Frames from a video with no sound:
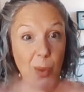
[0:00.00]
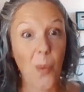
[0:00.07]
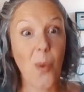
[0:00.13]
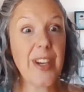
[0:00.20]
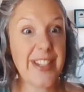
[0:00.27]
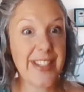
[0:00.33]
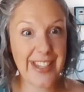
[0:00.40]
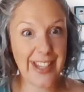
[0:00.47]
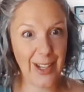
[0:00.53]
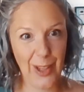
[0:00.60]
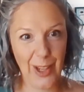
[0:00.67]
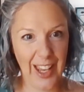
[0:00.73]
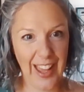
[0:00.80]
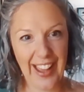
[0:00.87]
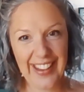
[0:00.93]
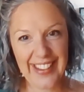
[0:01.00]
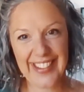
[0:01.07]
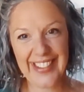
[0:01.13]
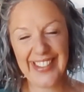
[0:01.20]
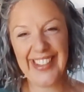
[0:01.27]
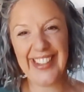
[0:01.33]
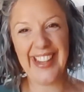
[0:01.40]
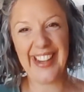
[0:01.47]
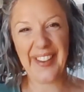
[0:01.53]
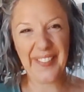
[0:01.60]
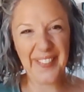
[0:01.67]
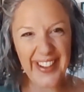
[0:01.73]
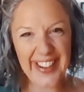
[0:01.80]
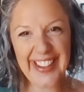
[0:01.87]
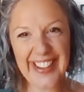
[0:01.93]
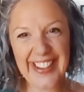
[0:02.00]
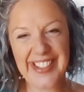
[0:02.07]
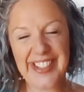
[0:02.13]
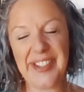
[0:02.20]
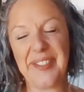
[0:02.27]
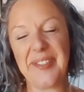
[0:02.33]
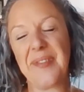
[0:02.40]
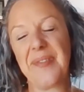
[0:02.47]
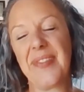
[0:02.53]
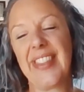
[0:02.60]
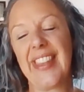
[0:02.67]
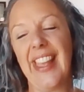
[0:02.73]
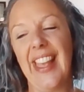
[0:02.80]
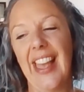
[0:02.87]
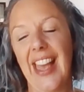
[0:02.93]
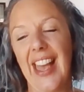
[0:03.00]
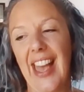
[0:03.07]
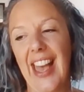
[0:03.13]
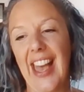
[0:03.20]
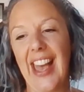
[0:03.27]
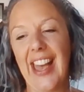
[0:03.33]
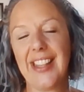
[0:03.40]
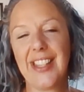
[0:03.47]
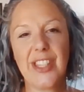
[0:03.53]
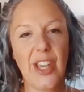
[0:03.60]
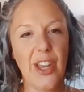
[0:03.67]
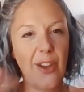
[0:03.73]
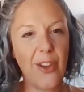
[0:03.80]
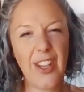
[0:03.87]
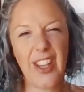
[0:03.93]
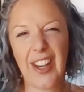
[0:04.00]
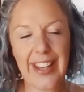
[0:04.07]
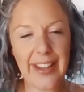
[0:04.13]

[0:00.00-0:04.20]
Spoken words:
So what does it look like? What are you going to do? And so,